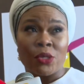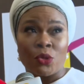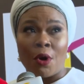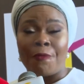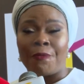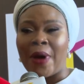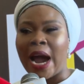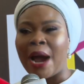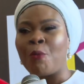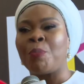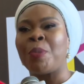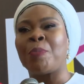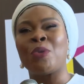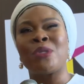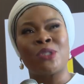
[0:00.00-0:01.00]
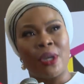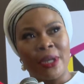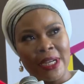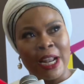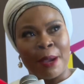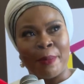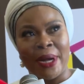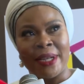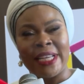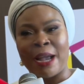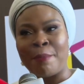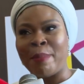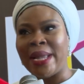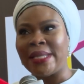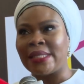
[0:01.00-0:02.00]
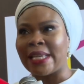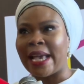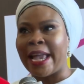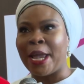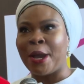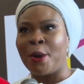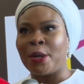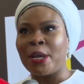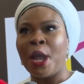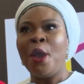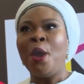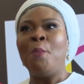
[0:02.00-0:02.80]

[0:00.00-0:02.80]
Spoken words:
so far with people talking about their mental health,